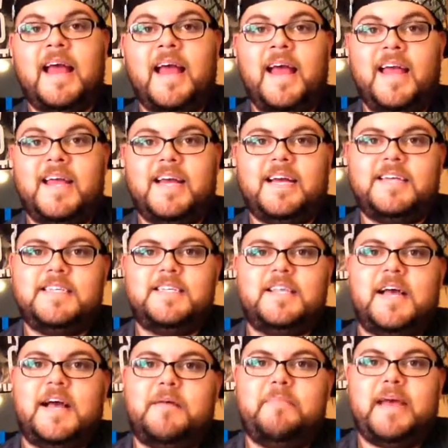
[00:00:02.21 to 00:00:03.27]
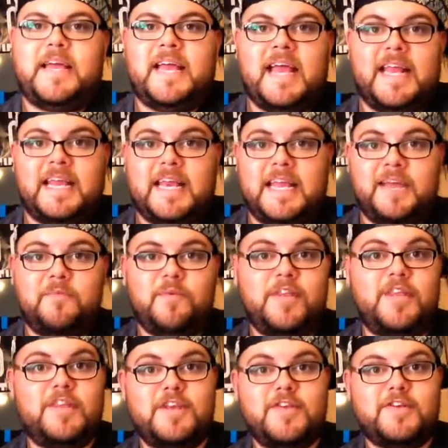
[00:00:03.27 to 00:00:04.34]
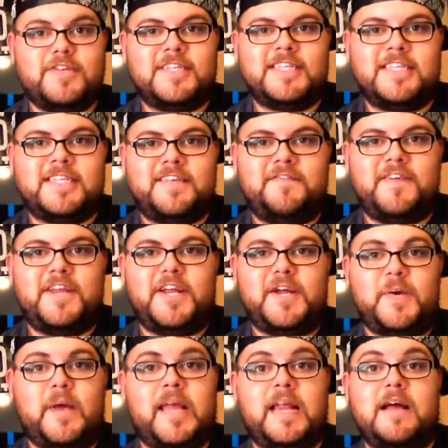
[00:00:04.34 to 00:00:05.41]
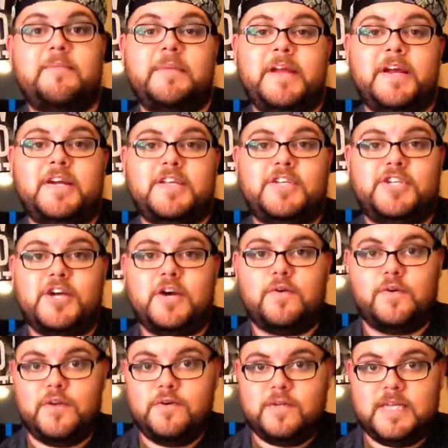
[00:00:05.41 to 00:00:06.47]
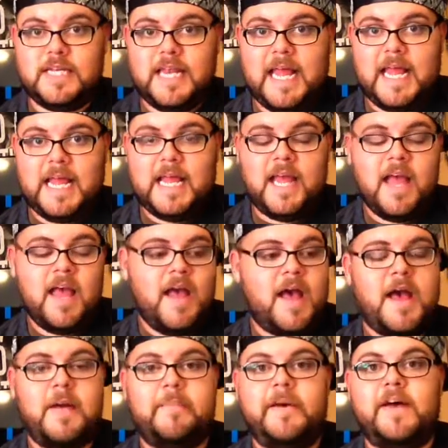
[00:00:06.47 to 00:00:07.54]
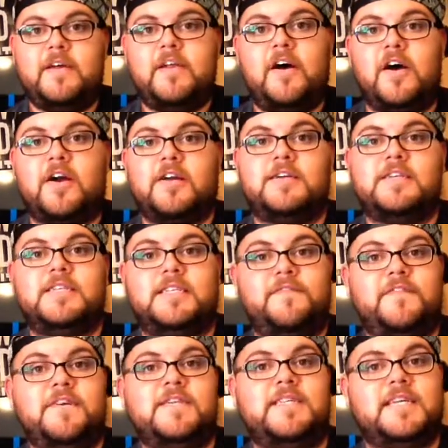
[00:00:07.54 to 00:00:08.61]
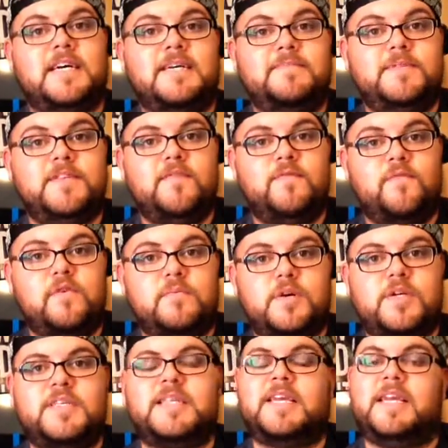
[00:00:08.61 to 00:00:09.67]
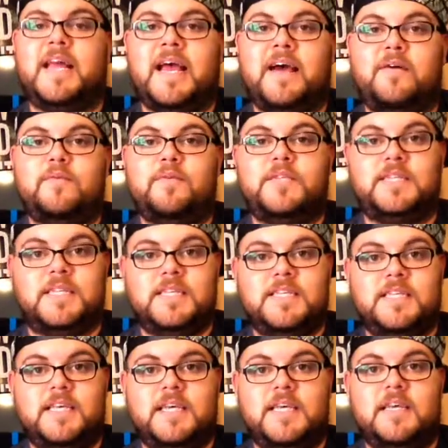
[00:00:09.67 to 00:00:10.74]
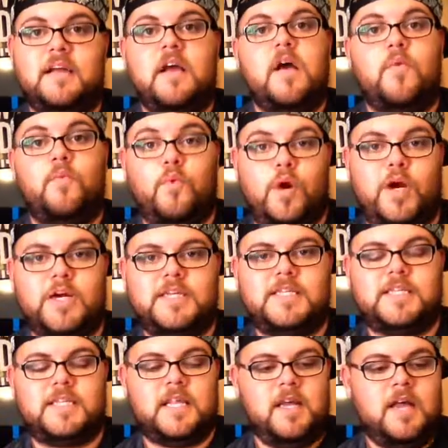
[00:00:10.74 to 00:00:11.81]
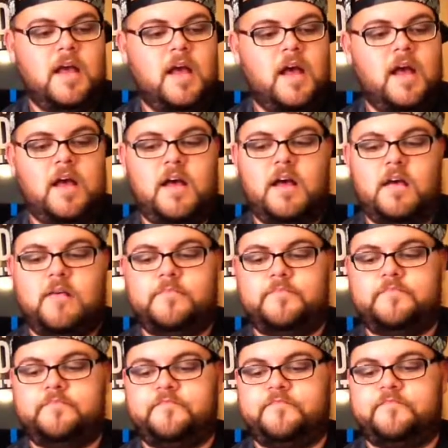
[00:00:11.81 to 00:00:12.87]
Hey guys, I'm back at it again with another Scentsy video, and I'm here to show you today about our different types of warmers and how Scentsy works. I'm